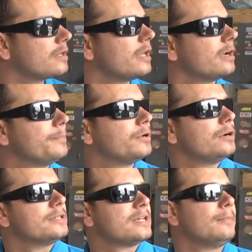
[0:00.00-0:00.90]
like a
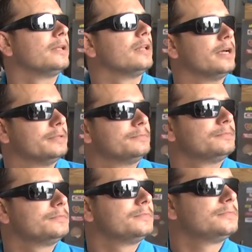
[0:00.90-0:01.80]
pure assembly line,
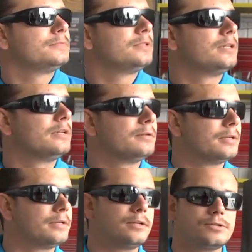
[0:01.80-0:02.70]
and
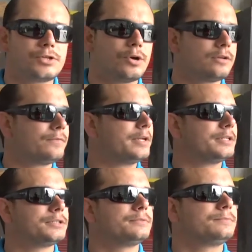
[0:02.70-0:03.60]
you know, start to finish.